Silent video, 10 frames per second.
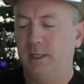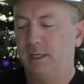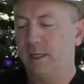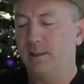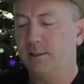
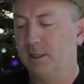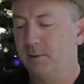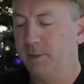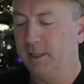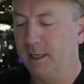I got this on
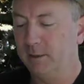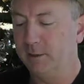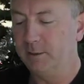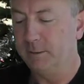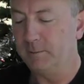the Big
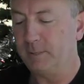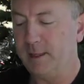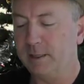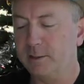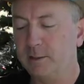Island.
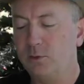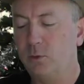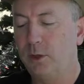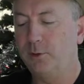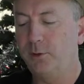It's
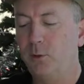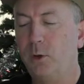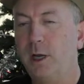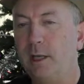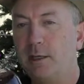12th
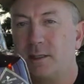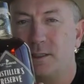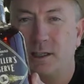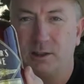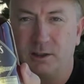Hawaii
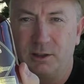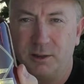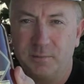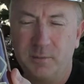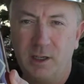Distiller
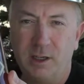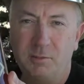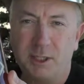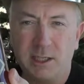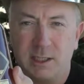
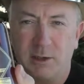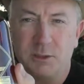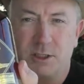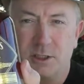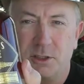because he
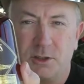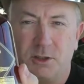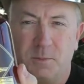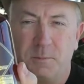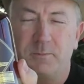was just
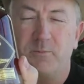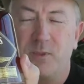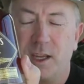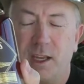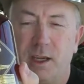
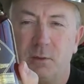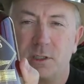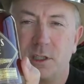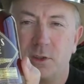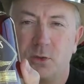he
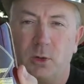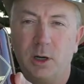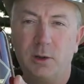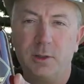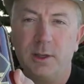was the
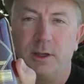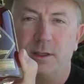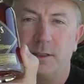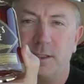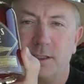12th
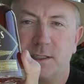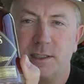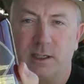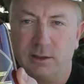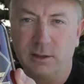
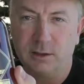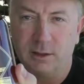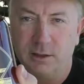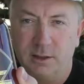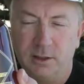
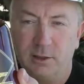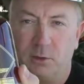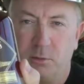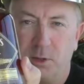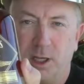distiller
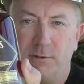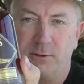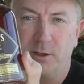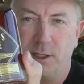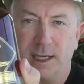to apply
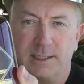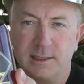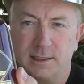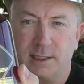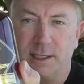for a
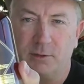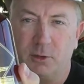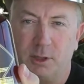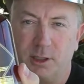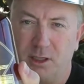license and get
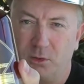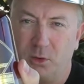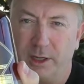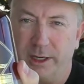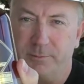one in
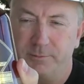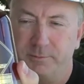Hawaii.